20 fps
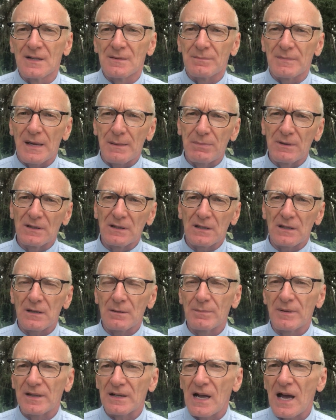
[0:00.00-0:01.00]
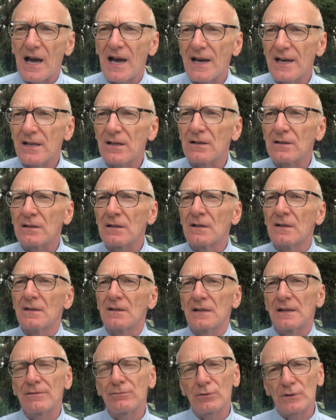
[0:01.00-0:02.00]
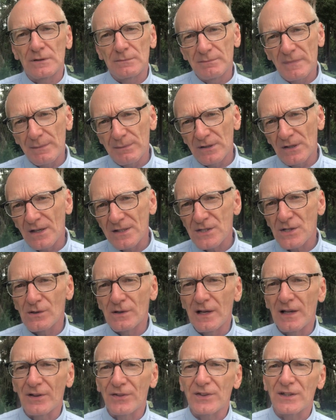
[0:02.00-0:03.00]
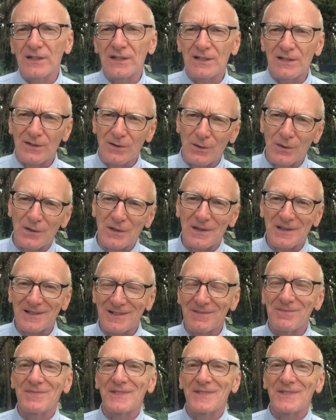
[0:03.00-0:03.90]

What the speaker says: maybe a little bit higher if we're maybe not so healthy or